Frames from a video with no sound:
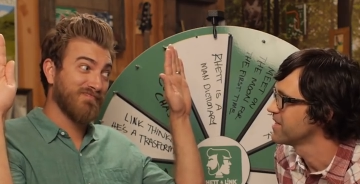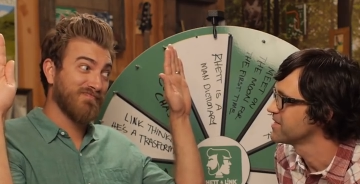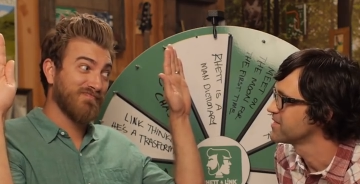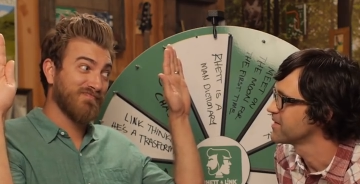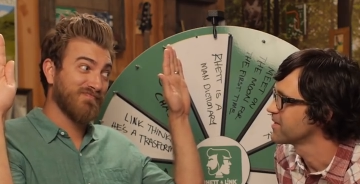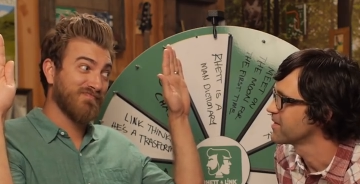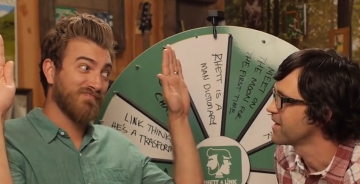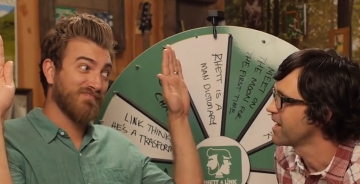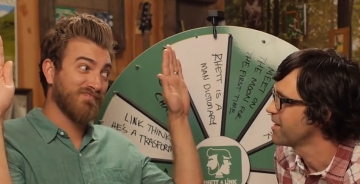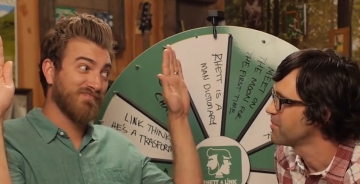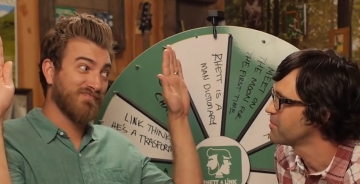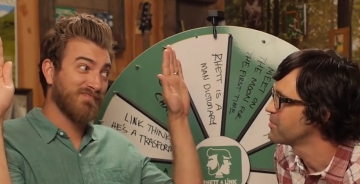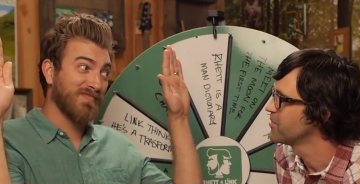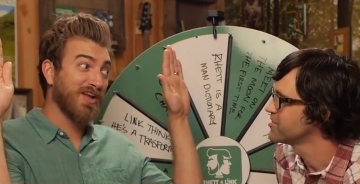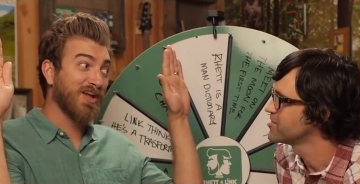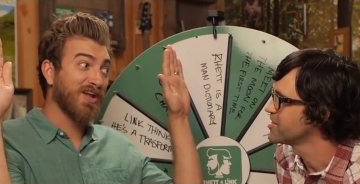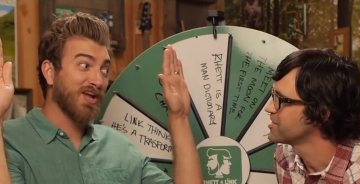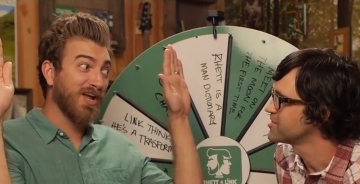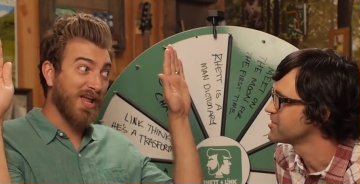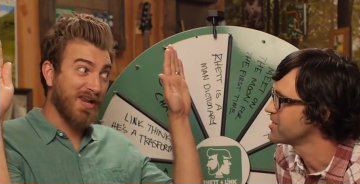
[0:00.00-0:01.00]
Speaker 1: That's
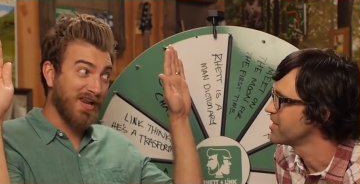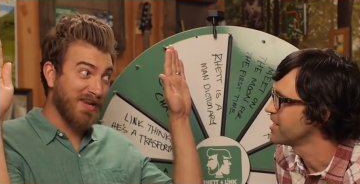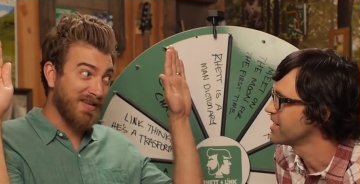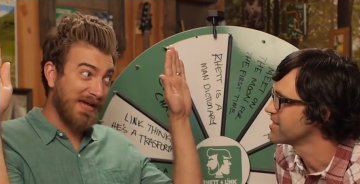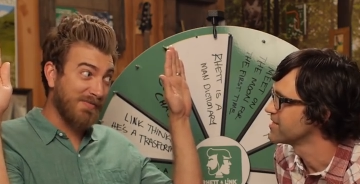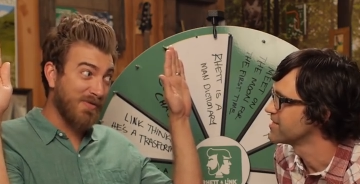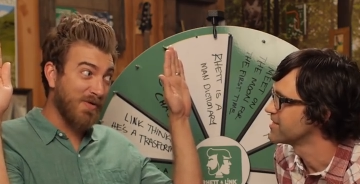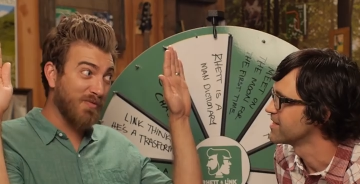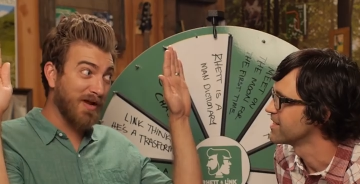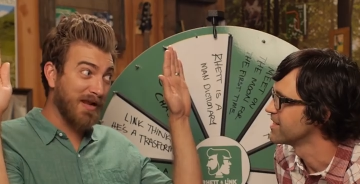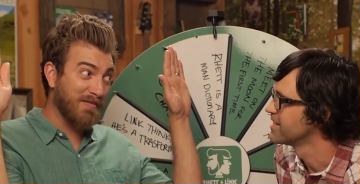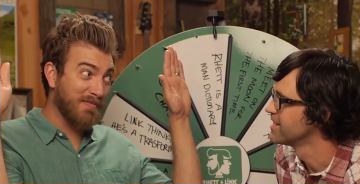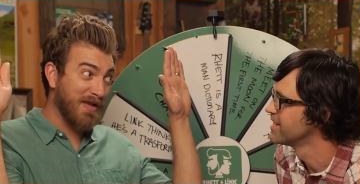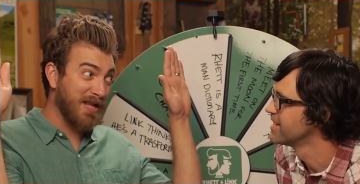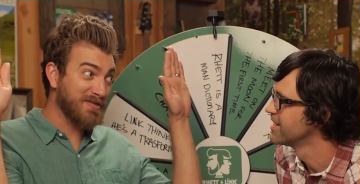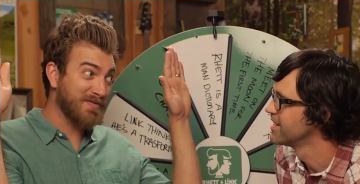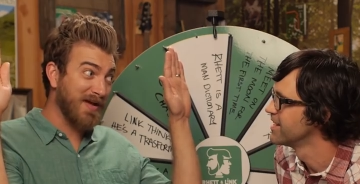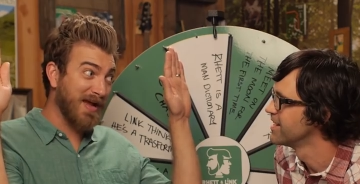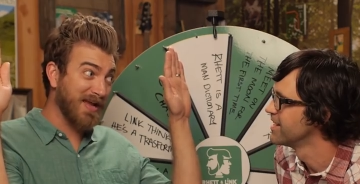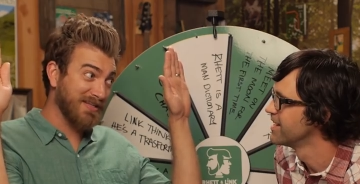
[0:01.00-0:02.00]
appreciate your Can you honesty. tell me what it
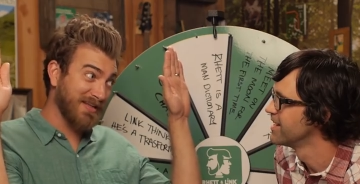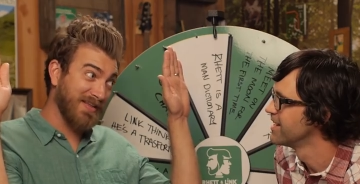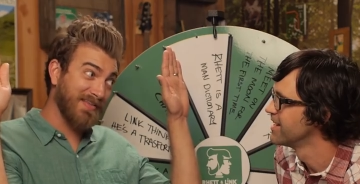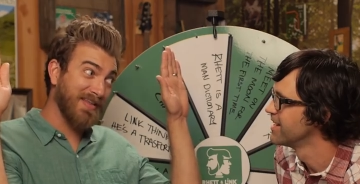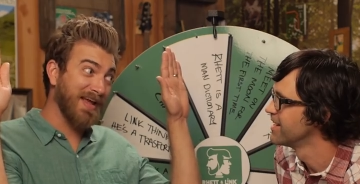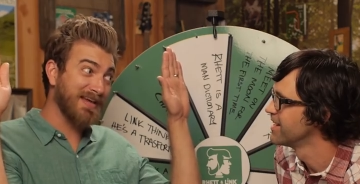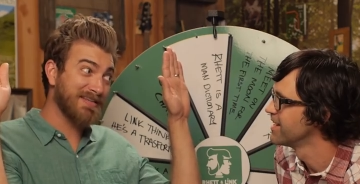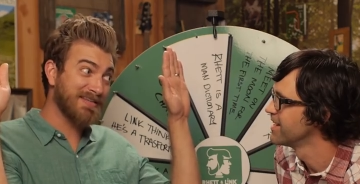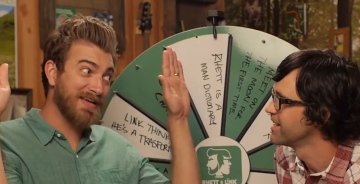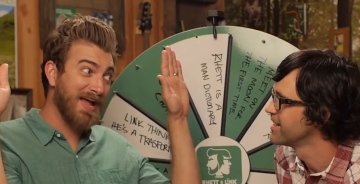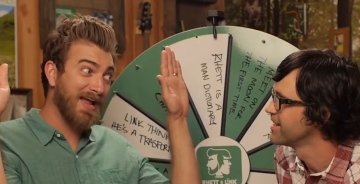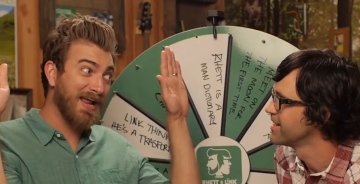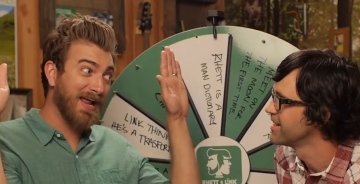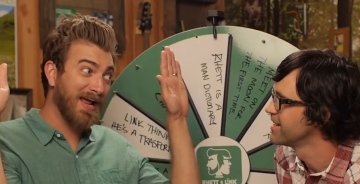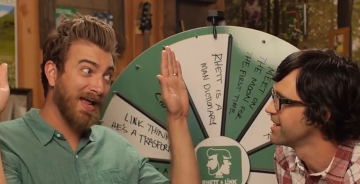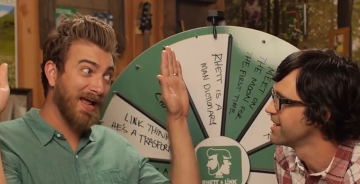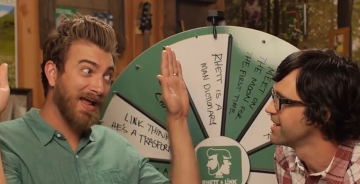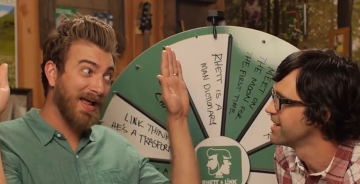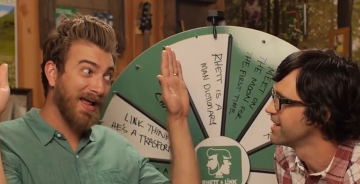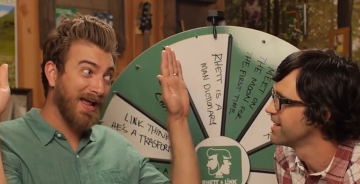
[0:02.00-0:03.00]
means so I can tell the next guy?
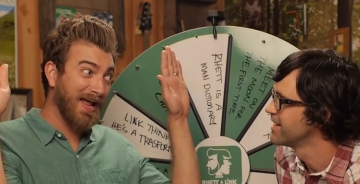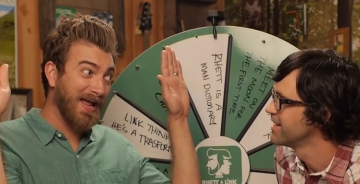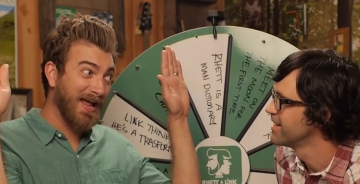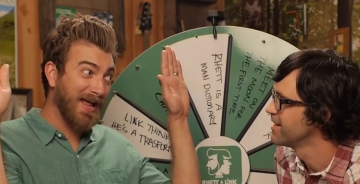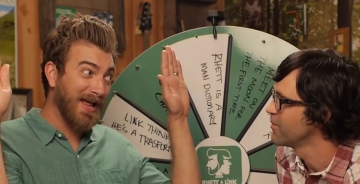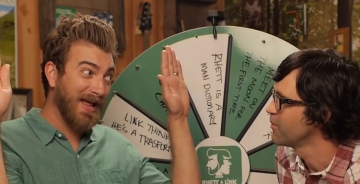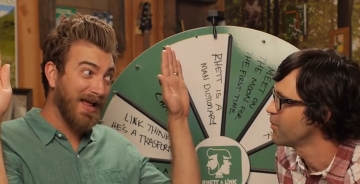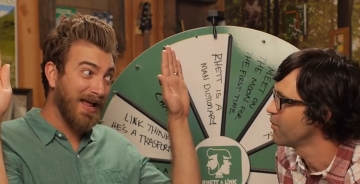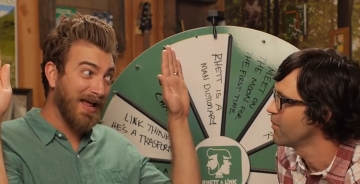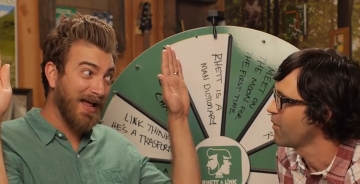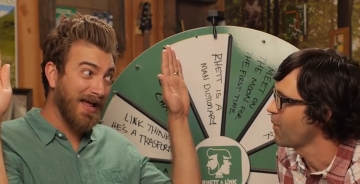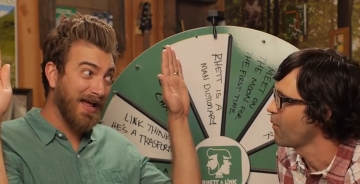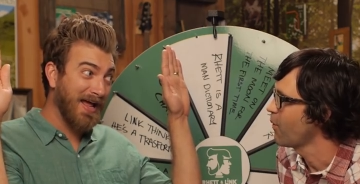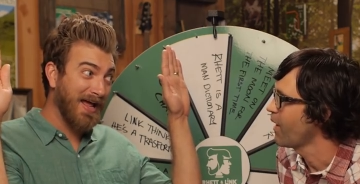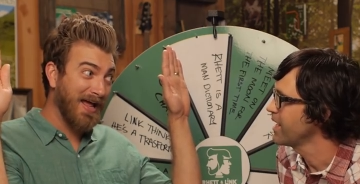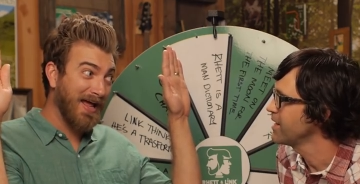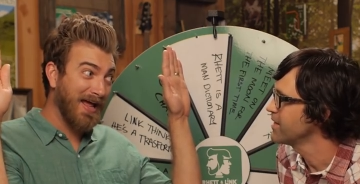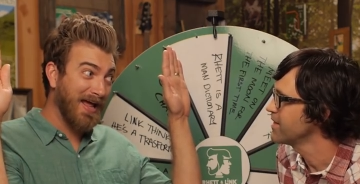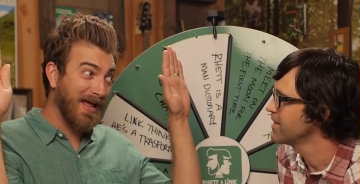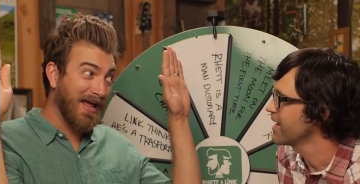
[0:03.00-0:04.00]

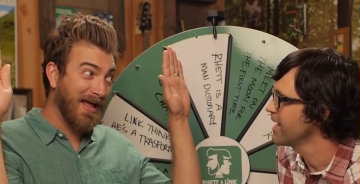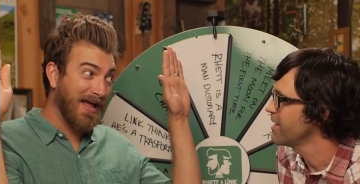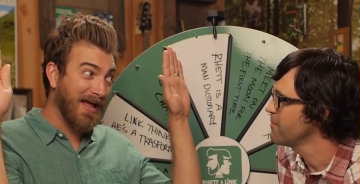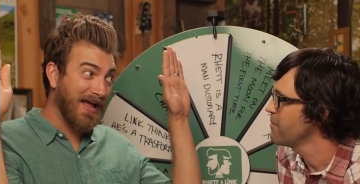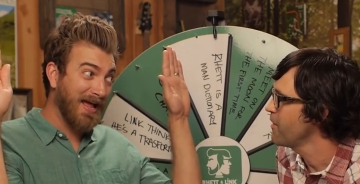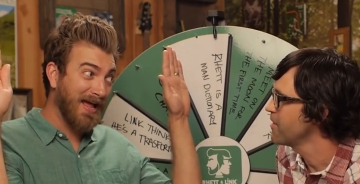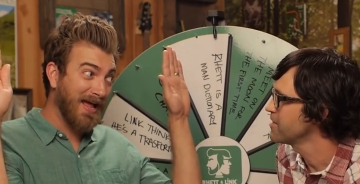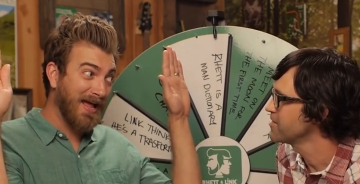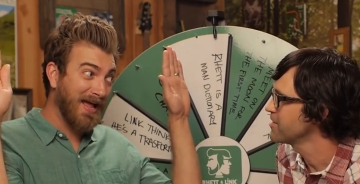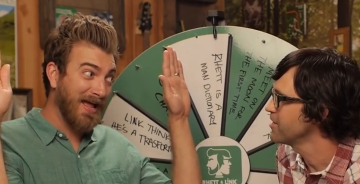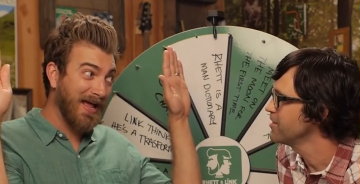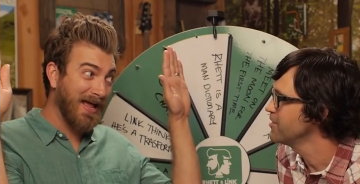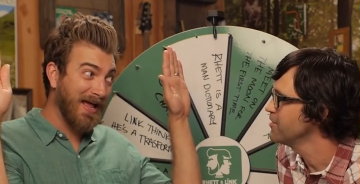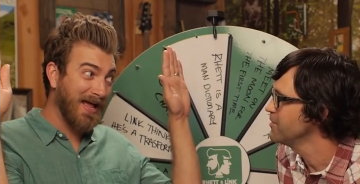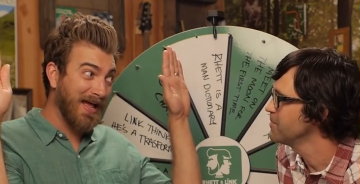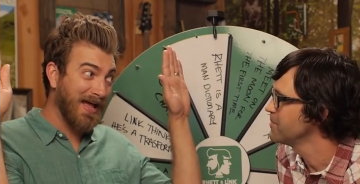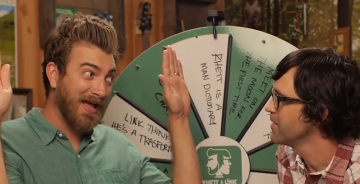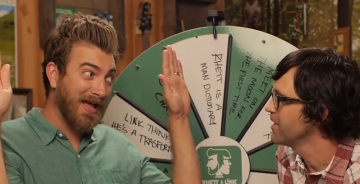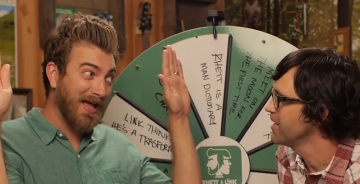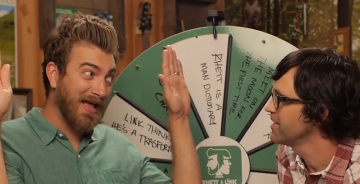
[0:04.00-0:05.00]
Speaker 2: Why do you think I'm asking
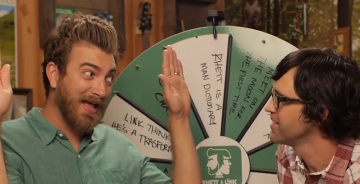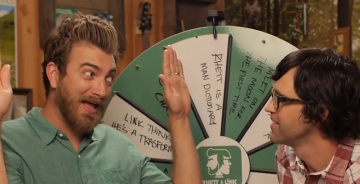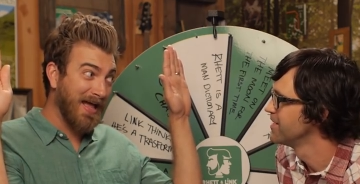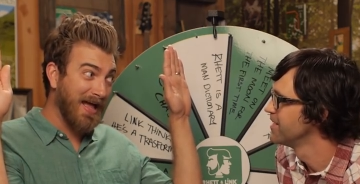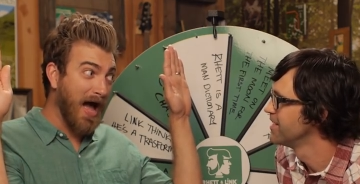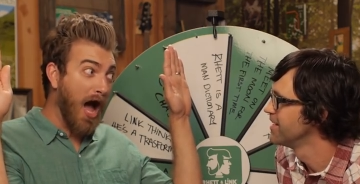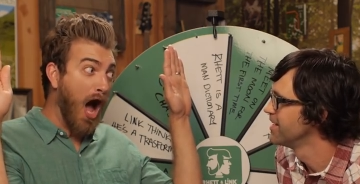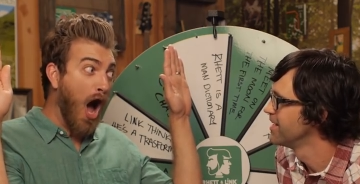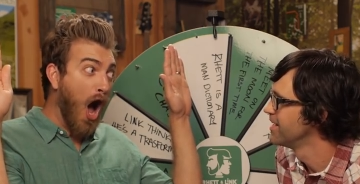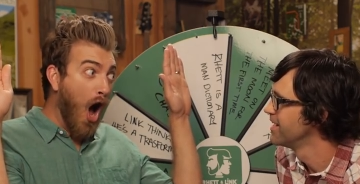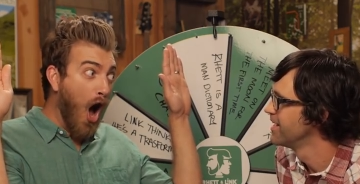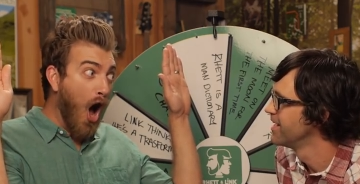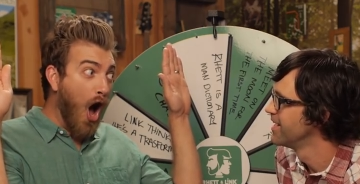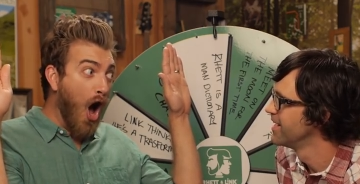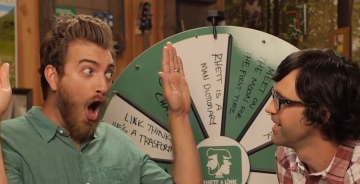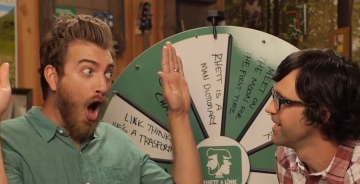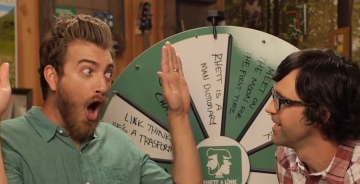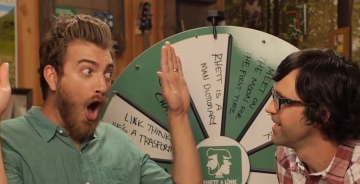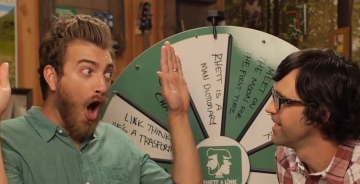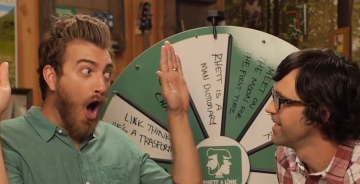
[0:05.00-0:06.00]
you, man?
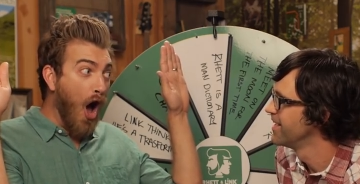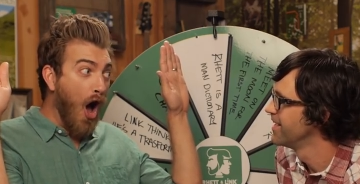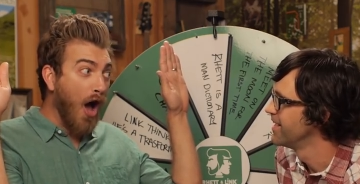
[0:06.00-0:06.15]
Oh,